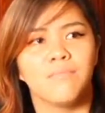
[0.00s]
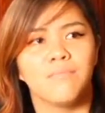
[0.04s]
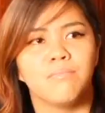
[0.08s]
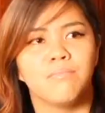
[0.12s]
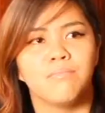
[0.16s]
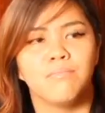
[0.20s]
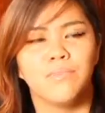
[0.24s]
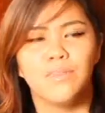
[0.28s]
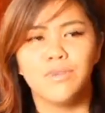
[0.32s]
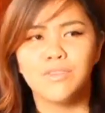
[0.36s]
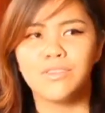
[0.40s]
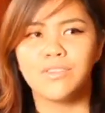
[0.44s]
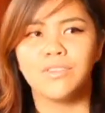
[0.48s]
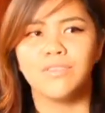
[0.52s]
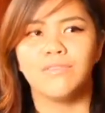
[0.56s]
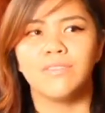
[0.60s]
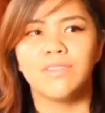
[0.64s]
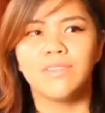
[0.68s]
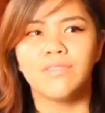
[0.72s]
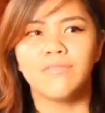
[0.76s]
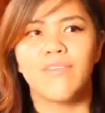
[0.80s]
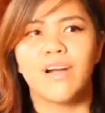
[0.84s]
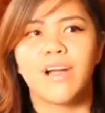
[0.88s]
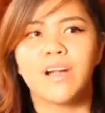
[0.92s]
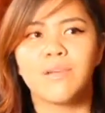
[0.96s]
most of the
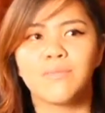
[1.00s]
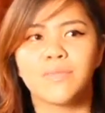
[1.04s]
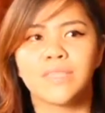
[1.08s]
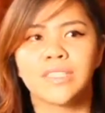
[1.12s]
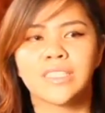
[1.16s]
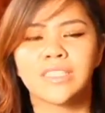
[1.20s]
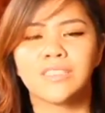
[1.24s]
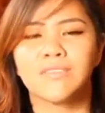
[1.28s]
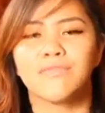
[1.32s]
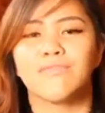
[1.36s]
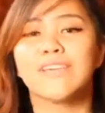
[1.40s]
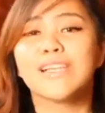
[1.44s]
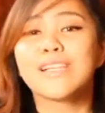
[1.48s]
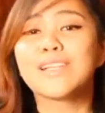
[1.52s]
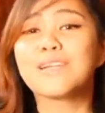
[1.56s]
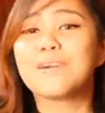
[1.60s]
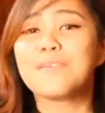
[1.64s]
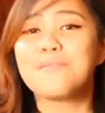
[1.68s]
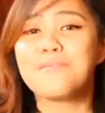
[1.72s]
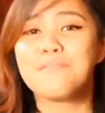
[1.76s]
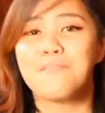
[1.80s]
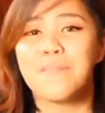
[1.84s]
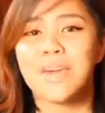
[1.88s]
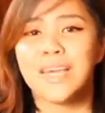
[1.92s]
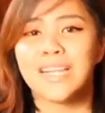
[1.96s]
farmers feel
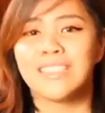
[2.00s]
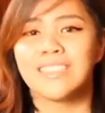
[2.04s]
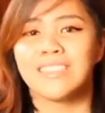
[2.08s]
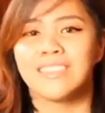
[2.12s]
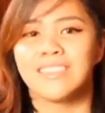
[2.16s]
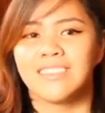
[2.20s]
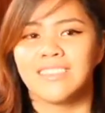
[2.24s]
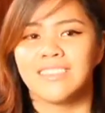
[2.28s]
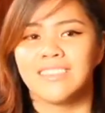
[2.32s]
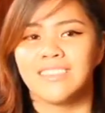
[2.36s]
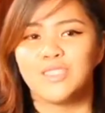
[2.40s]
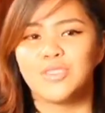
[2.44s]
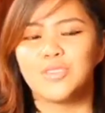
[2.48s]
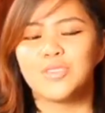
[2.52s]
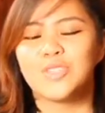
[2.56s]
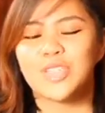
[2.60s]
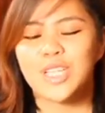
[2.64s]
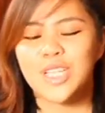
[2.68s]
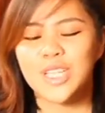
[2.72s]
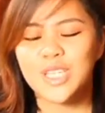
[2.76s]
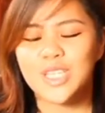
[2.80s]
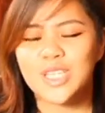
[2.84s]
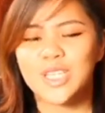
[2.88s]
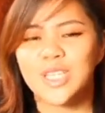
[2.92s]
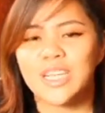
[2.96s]
compelled to
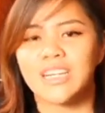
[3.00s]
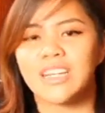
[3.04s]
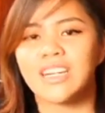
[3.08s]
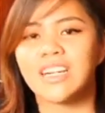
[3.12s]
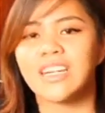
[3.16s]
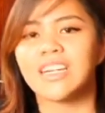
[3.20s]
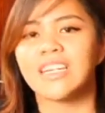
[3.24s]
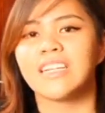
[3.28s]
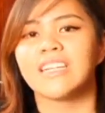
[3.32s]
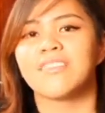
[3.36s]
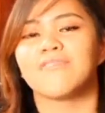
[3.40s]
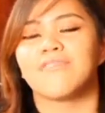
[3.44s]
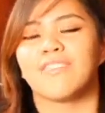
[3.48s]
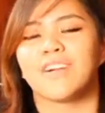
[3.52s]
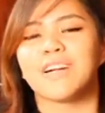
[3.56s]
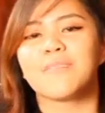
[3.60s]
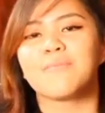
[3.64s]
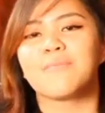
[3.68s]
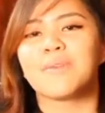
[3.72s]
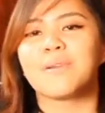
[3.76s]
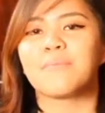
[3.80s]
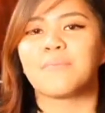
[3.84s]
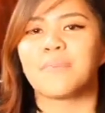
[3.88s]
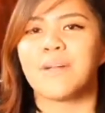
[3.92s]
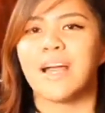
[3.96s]
change their current
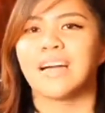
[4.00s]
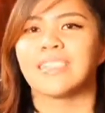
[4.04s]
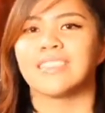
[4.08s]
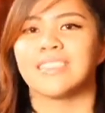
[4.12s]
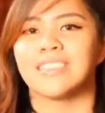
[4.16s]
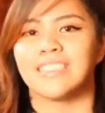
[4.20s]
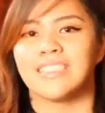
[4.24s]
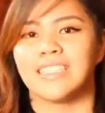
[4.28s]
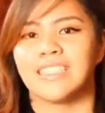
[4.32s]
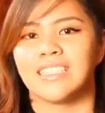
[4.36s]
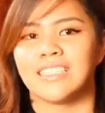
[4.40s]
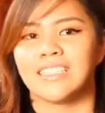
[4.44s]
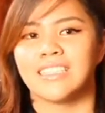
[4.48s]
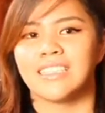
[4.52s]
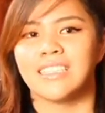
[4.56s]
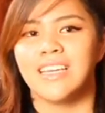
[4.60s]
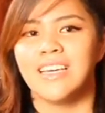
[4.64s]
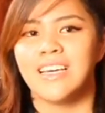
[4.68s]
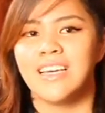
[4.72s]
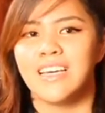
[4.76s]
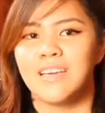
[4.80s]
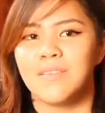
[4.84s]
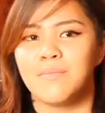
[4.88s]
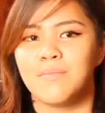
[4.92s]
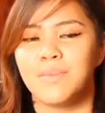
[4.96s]
farming practices
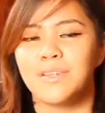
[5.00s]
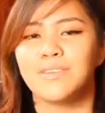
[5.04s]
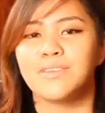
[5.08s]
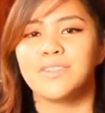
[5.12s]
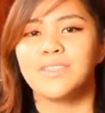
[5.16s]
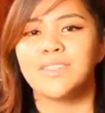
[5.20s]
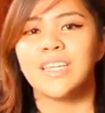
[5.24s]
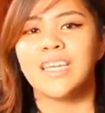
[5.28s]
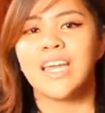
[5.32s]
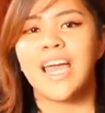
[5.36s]
because they